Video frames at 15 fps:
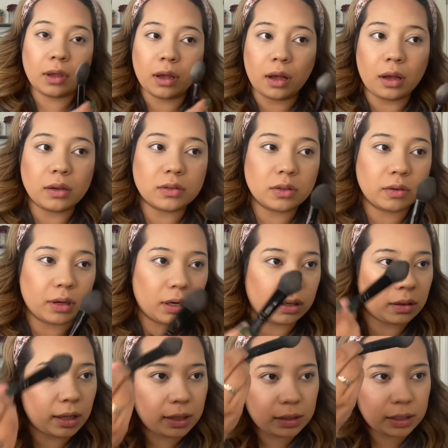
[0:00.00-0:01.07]
Also gonna
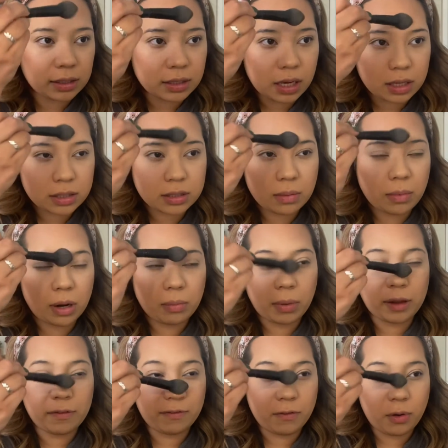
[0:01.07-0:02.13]
lightly dust some on my
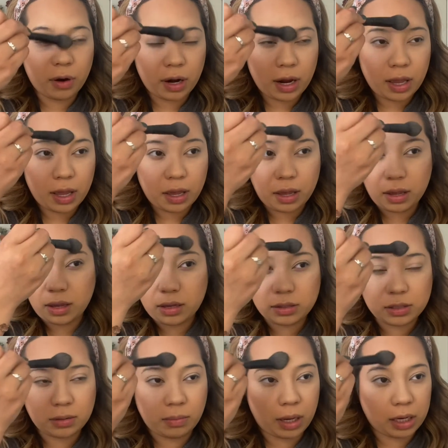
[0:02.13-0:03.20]
forehead,
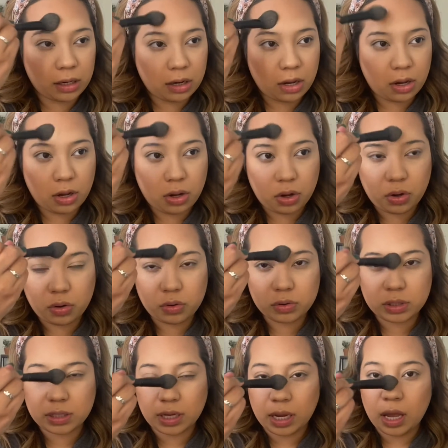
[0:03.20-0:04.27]
to my
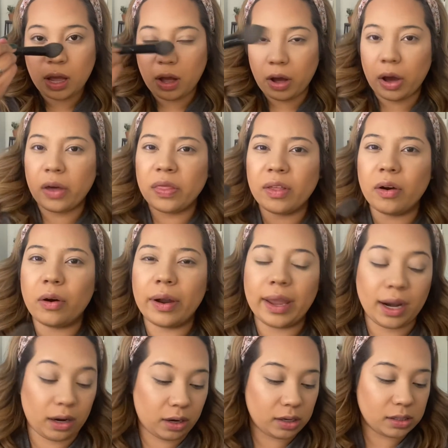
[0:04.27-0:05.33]
nose, on the
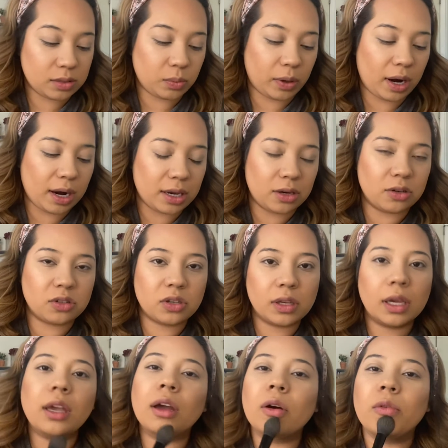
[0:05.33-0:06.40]
areas where I usually
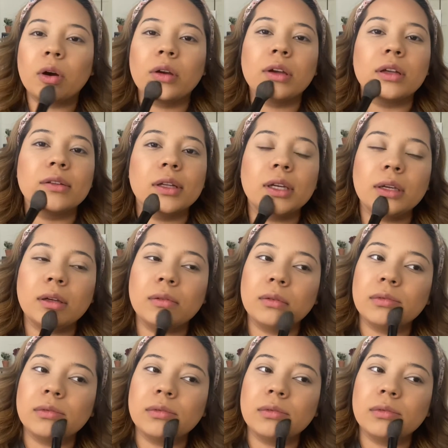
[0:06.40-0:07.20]
get oily.